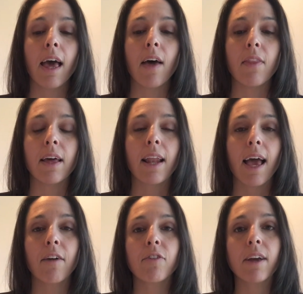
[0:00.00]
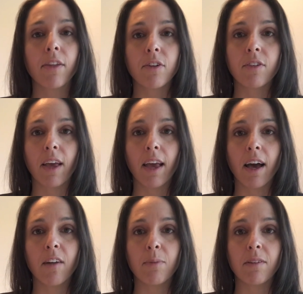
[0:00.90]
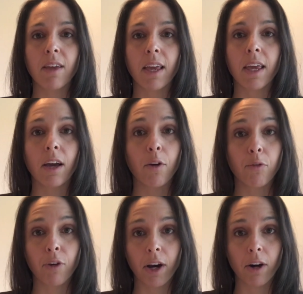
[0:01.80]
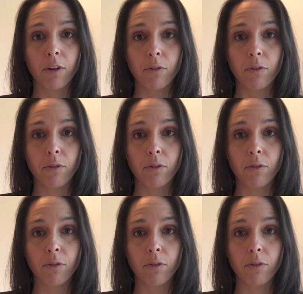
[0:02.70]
And then every other day I've been taking a FREER,